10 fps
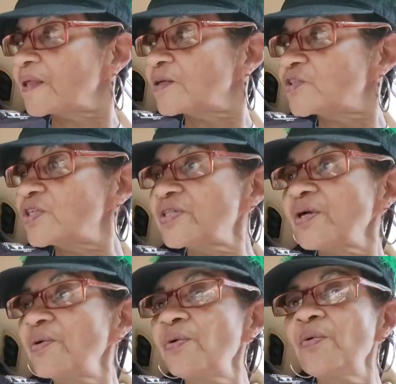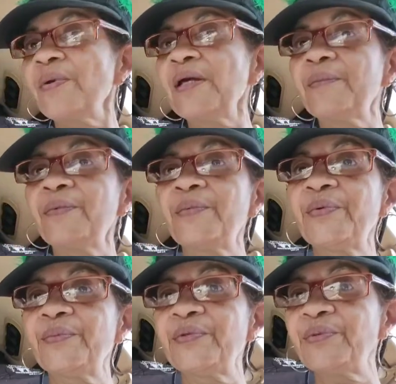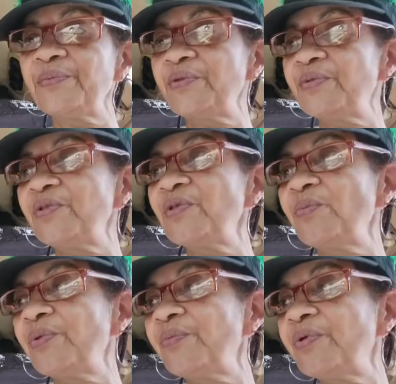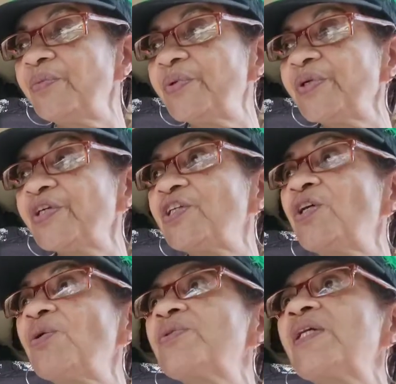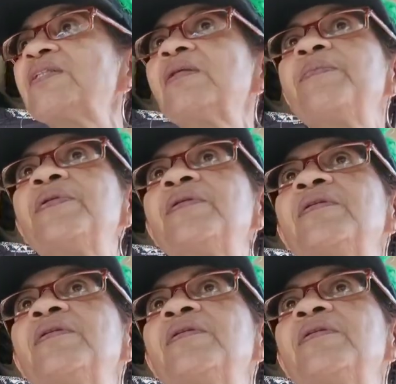She's like, "Oh, ma'am, we're gonna close." I said, "But